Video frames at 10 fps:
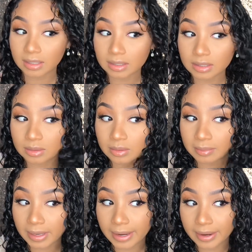This is what
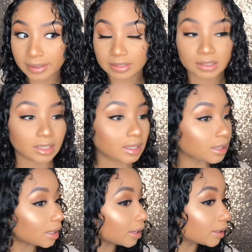my hair is
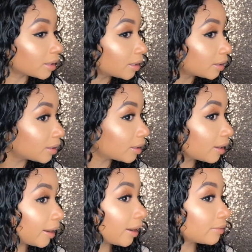looking like
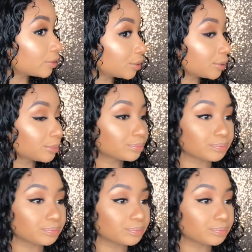after,